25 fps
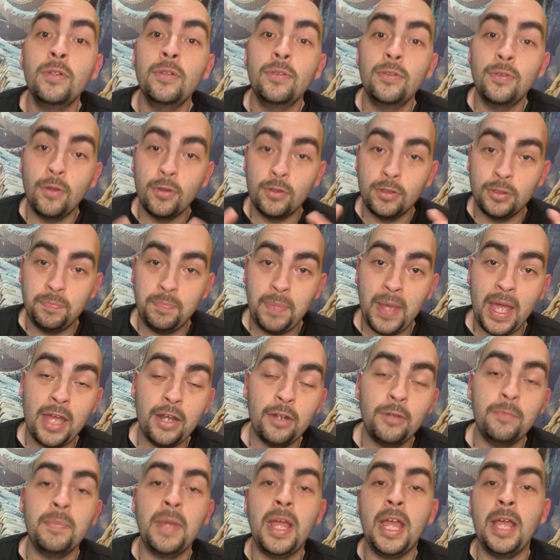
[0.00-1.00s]
those
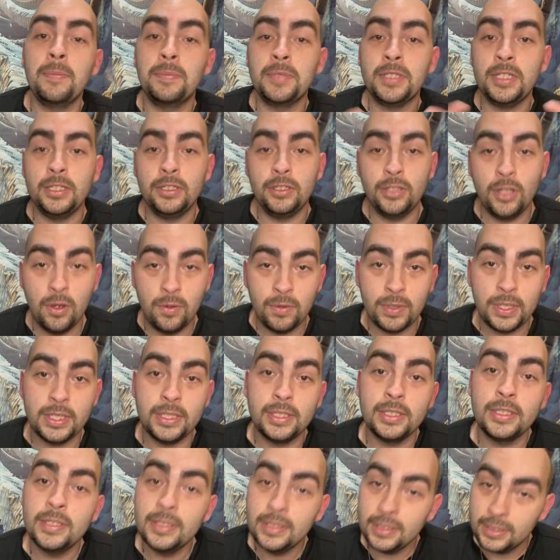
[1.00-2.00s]
battle maps and
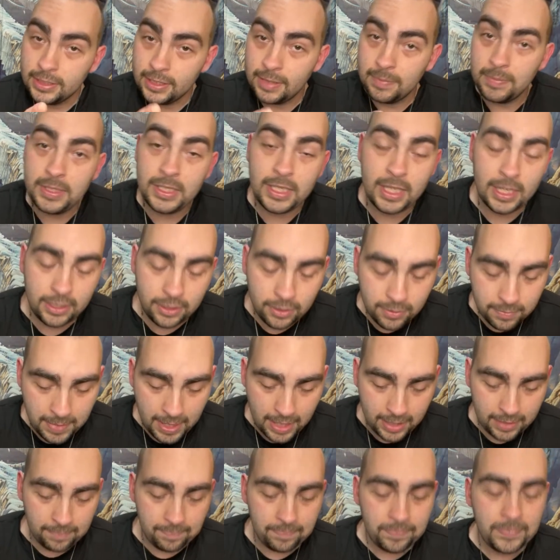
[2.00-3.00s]
tokens? Let me tell you about it.